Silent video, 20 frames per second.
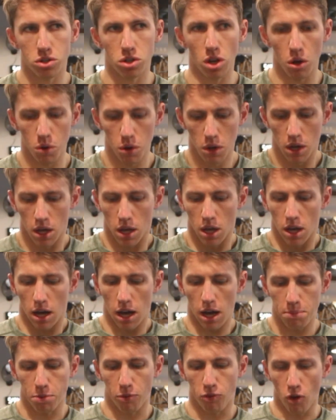So
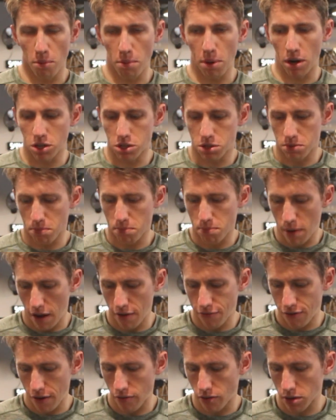Perform Better's
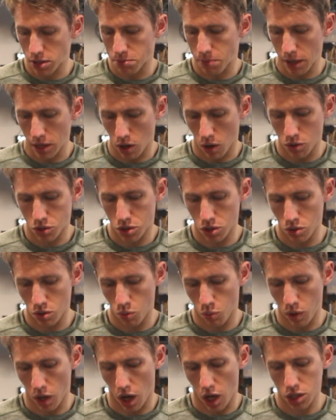my favorite, it's my
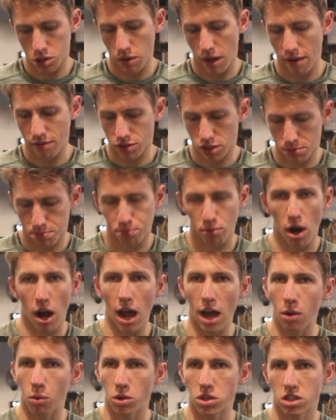go-to. We also have
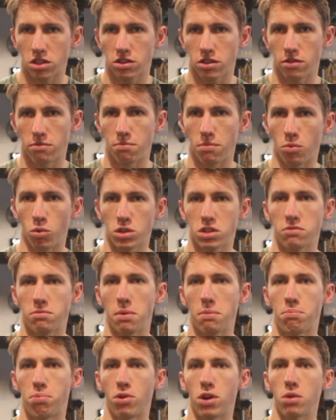Spry, which have
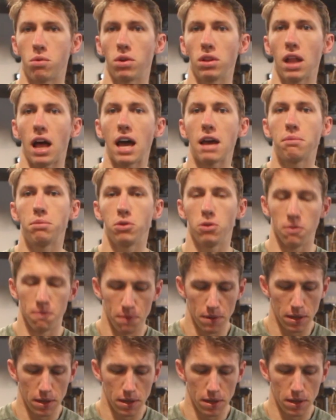been pretty reliable.